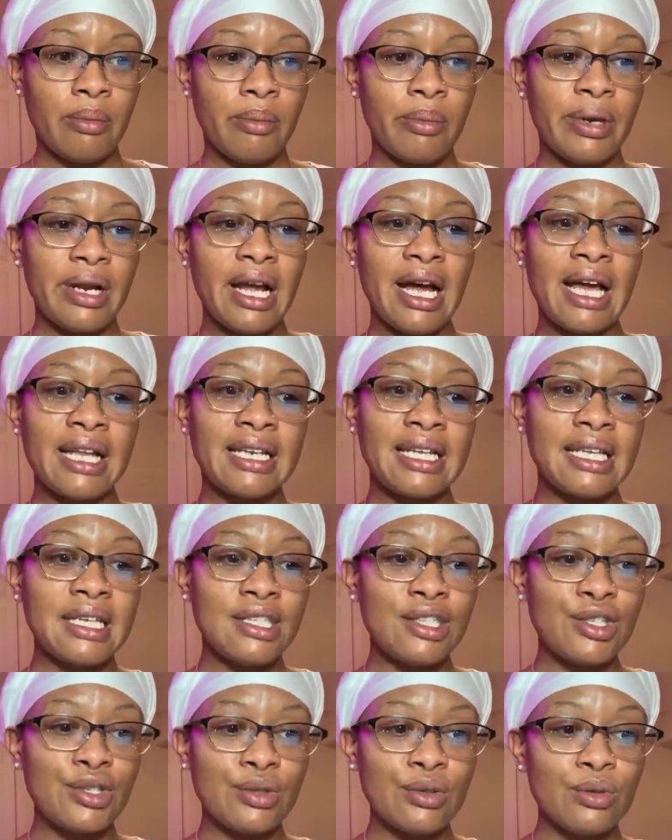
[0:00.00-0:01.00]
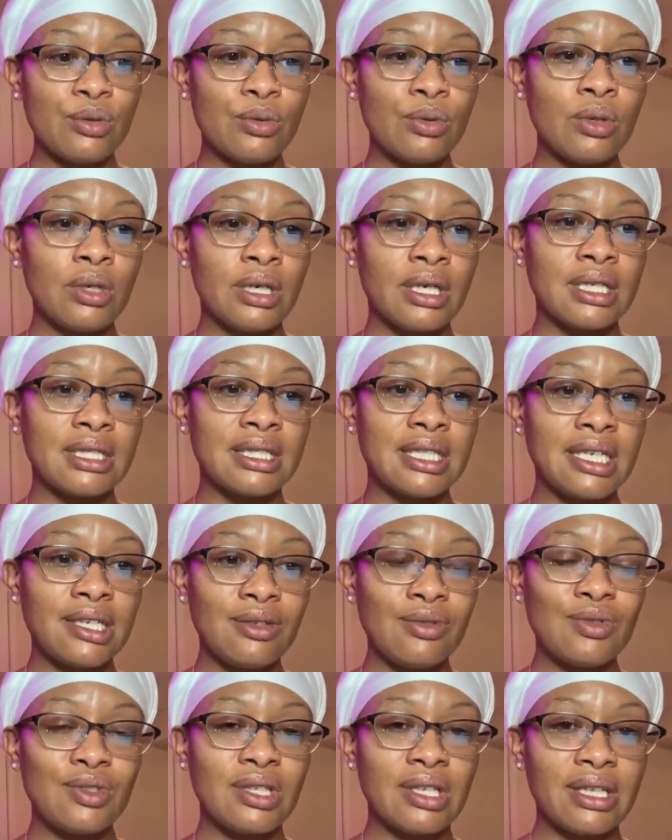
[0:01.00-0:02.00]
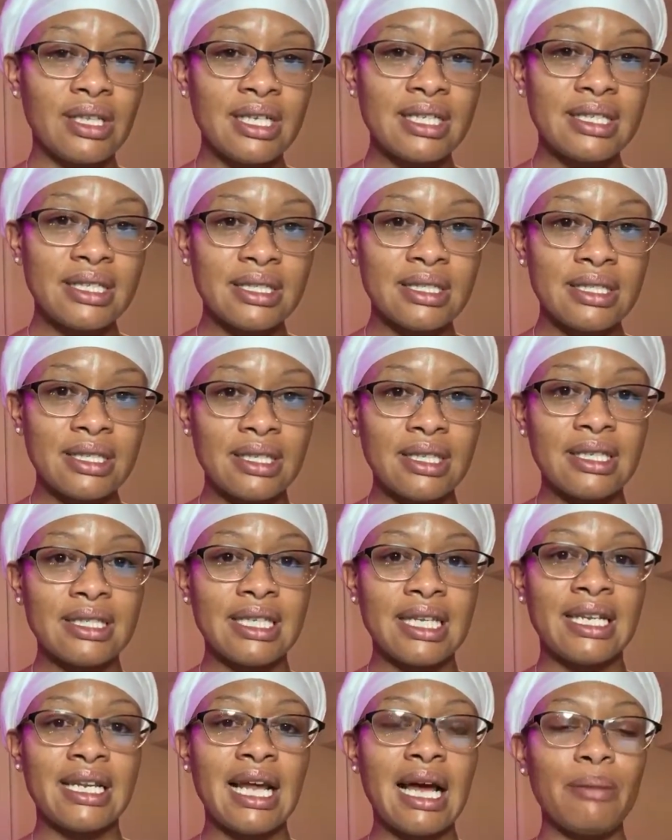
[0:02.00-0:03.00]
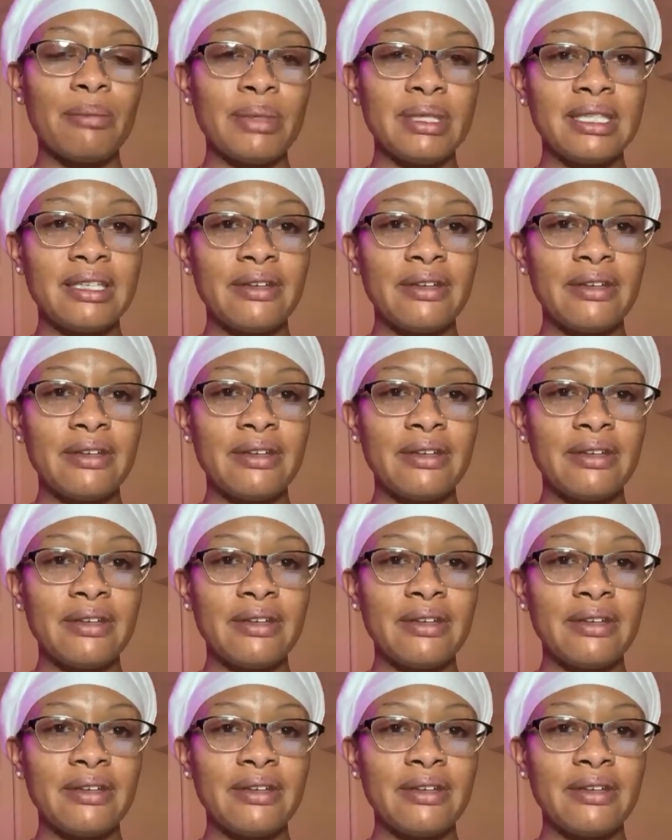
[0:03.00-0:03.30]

But I need to continue to listen to this and not be